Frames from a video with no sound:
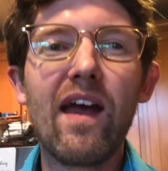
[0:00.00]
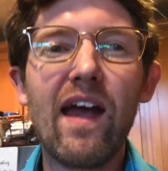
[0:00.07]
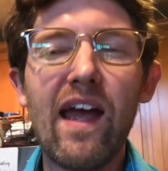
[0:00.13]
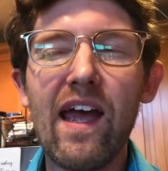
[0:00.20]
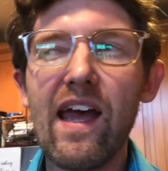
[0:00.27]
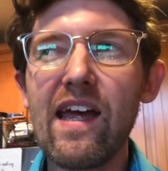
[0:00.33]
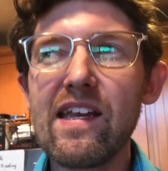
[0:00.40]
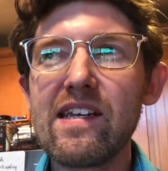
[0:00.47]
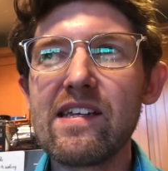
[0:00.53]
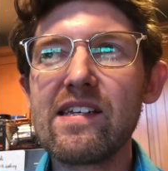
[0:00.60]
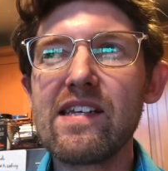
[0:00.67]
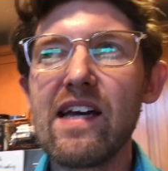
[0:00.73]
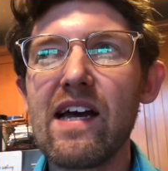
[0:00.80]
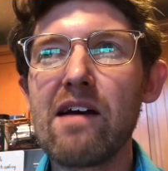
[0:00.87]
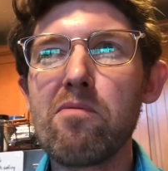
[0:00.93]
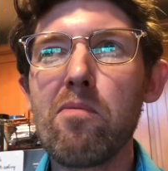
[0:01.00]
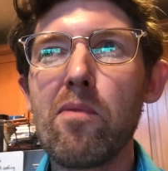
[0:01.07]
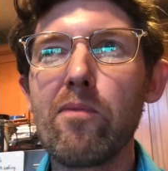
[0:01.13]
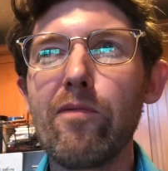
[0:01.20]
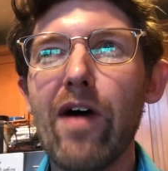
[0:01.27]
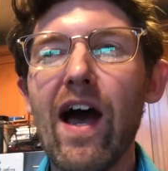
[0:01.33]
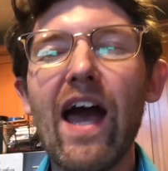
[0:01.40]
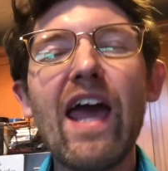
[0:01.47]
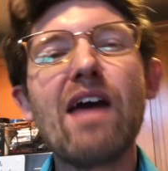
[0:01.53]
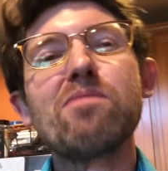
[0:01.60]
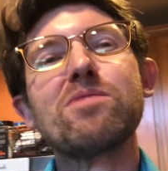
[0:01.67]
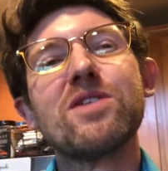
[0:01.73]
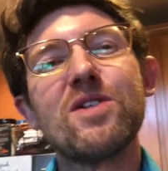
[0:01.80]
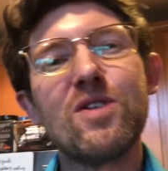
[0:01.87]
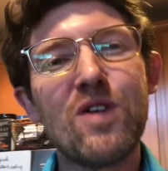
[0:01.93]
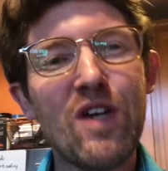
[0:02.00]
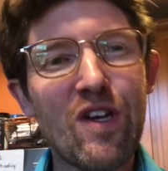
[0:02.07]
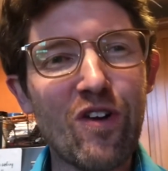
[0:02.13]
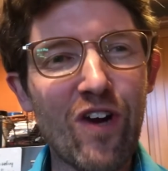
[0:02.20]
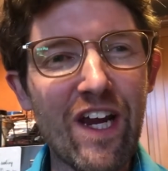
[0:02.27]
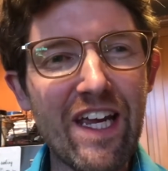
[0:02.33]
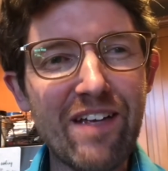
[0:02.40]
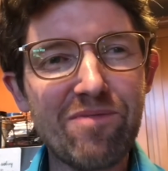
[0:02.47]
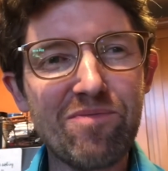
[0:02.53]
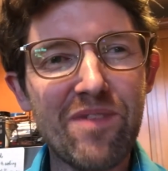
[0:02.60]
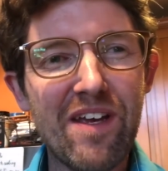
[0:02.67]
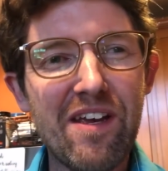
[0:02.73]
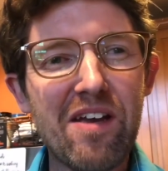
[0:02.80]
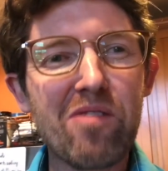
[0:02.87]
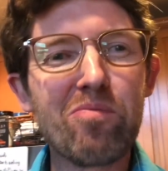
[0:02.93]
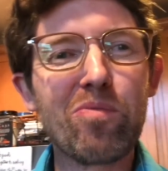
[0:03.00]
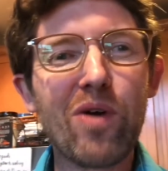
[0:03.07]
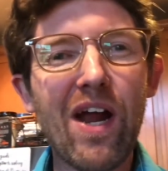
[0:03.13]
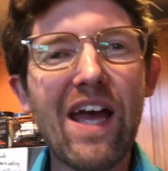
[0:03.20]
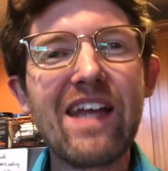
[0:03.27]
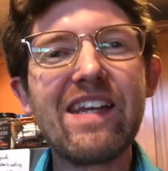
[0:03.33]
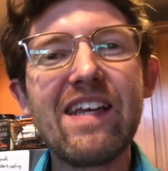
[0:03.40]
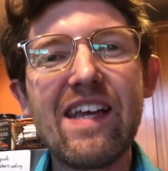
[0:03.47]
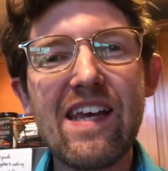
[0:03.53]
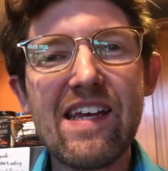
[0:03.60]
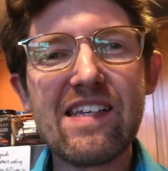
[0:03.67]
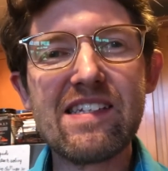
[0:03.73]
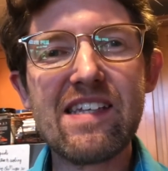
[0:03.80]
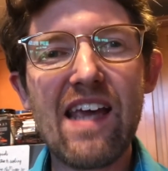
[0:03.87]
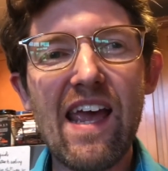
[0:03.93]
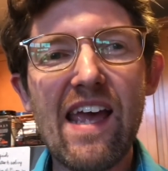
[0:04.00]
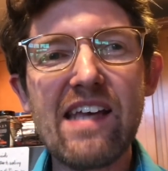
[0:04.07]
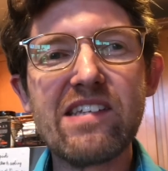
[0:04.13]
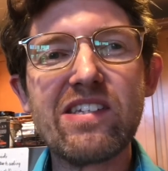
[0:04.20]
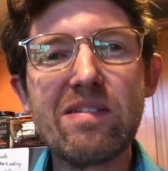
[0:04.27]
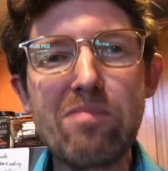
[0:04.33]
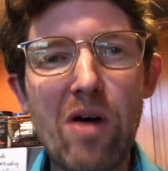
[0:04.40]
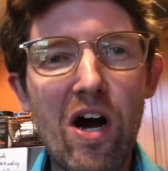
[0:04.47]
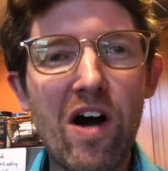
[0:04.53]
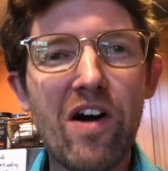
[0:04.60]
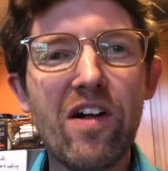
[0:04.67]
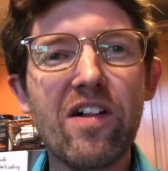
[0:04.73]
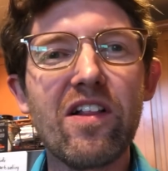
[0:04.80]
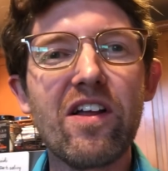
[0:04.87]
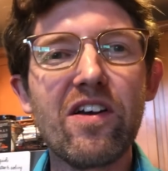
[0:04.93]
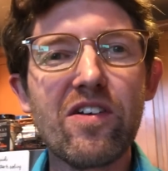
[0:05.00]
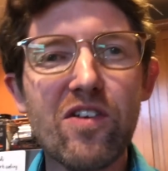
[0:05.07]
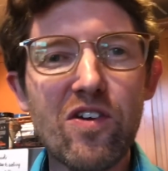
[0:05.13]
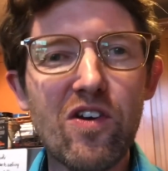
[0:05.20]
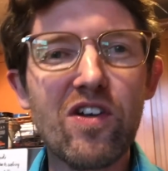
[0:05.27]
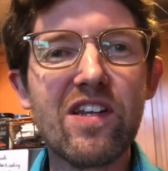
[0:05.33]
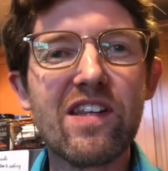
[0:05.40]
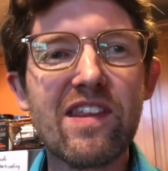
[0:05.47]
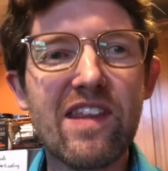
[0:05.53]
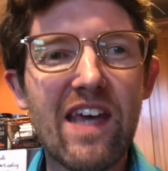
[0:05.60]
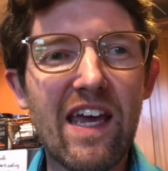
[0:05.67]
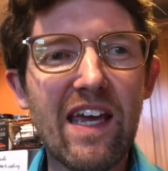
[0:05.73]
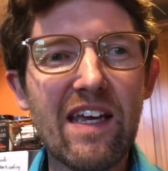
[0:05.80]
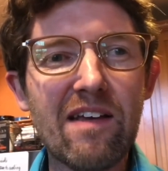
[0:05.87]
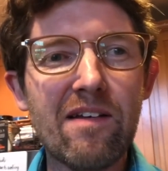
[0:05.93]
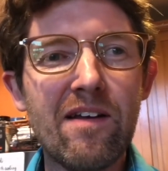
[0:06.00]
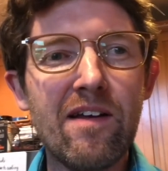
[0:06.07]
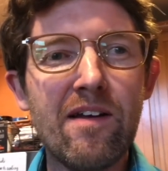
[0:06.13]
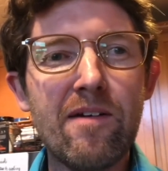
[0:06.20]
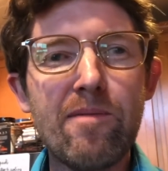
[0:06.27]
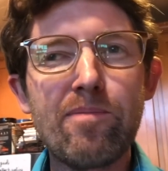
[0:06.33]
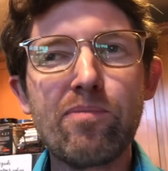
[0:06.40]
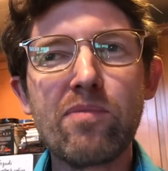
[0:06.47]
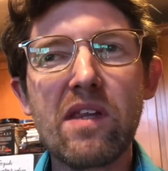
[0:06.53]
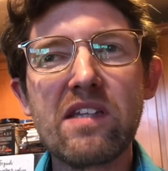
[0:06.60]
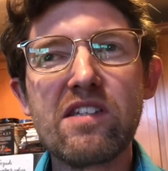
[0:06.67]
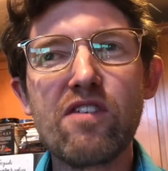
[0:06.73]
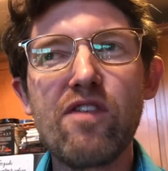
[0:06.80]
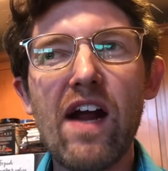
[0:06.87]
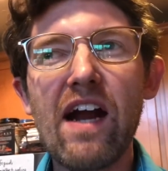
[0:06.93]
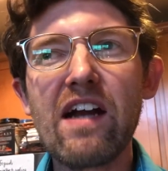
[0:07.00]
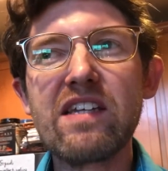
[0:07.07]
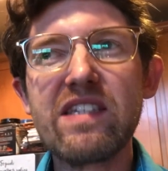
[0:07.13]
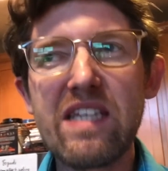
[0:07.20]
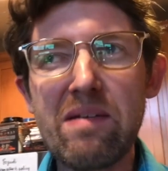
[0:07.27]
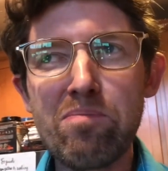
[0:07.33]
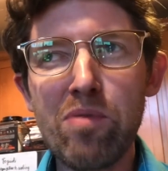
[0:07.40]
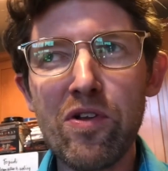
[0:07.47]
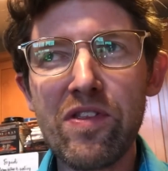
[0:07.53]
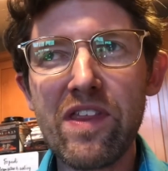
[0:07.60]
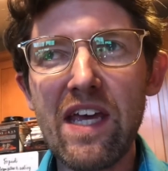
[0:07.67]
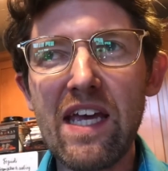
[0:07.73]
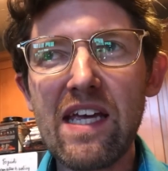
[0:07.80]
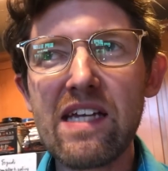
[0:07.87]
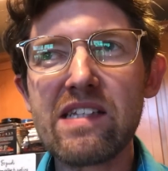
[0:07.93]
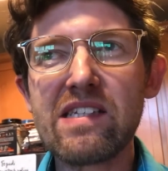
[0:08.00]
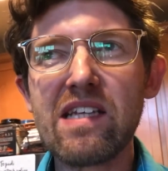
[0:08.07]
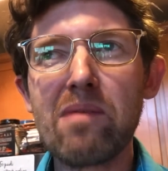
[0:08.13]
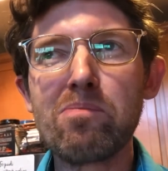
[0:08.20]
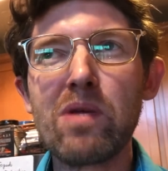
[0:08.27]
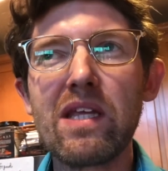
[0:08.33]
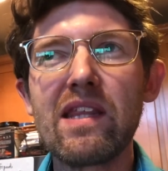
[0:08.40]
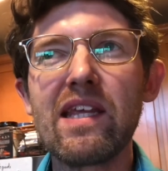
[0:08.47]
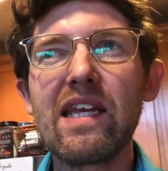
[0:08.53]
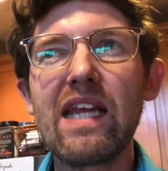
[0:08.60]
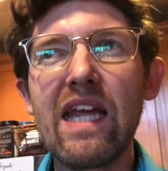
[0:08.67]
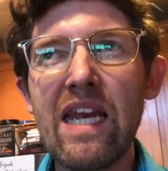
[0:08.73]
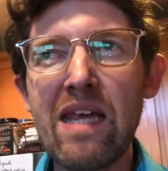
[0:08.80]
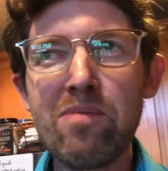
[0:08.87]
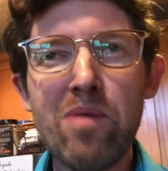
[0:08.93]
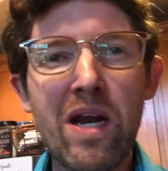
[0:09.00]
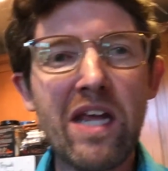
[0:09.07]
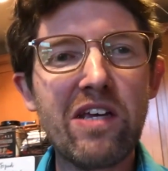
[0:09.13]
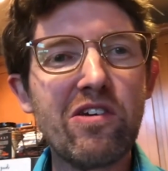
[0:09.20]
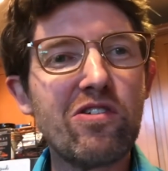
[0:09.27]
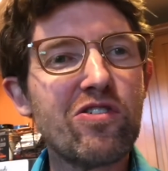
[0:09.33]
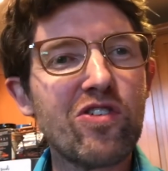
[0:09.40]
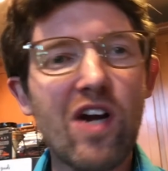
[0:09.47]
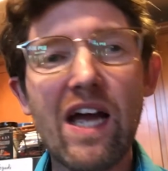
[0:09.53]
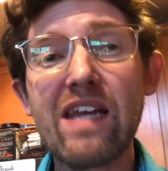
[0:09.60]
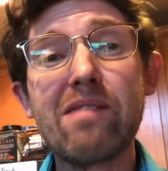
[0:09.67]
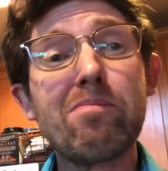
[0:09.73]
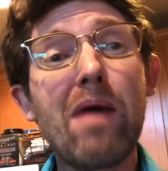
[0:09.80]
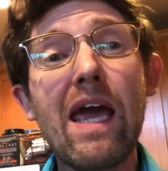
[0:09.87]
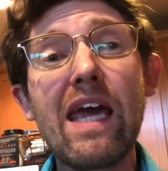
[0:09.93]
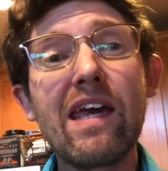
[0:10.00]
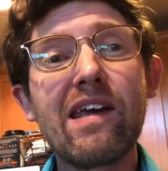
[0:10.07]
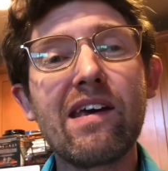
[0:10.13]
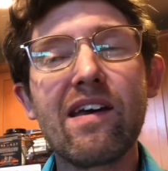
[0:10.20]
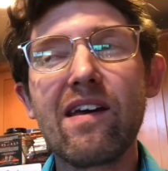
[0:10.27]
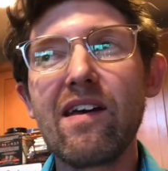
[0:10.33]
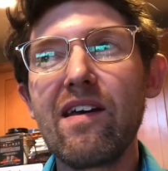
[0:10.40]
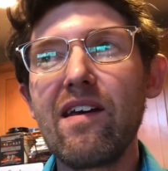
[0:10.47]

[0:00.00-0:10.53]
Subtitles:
And I absolutely agree. Bread is a small good thing. It's a very simple thing. It's something that anybody could try to make.